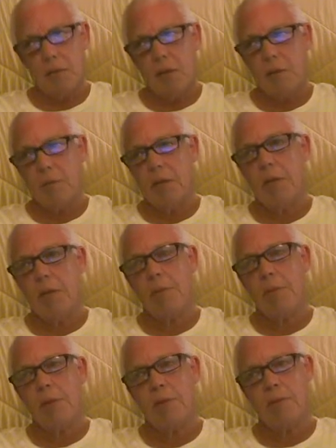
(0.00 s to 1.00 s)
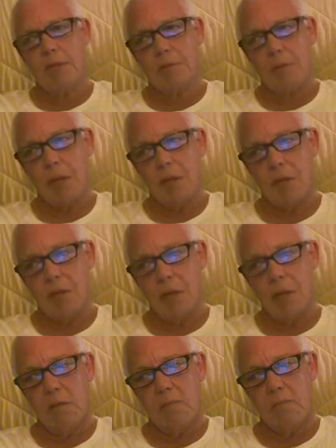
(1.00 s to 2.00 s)
for not being able to post as much.
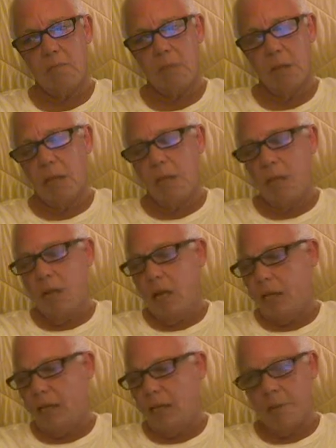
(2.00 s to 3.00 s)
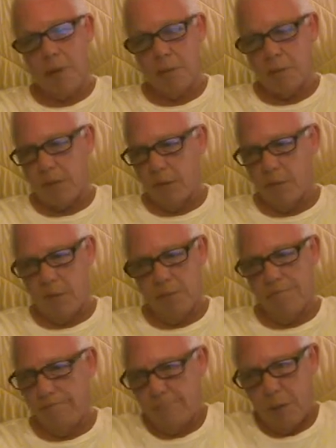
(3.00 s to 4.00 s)
I can't promise I
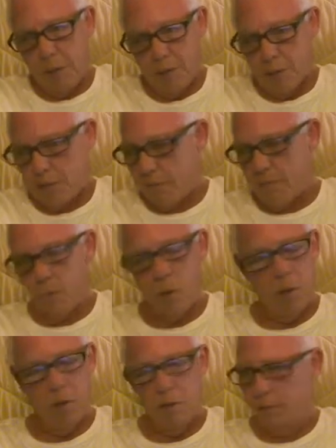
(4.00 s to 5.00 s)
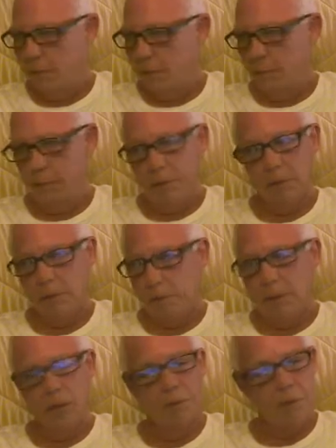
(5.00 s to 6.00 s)
will post more
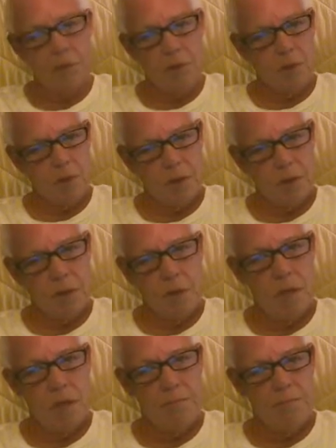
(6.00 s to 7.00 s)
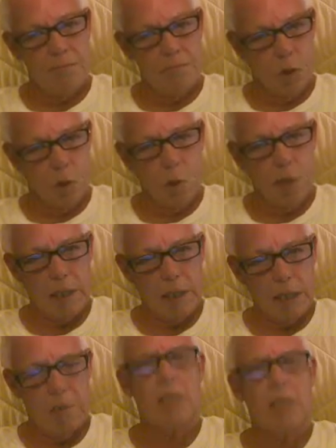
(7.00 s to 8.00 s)
in the future, more
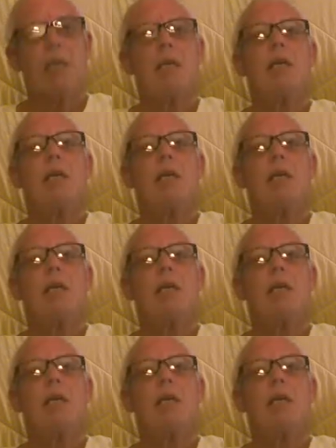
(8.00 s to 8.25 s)
quickly, but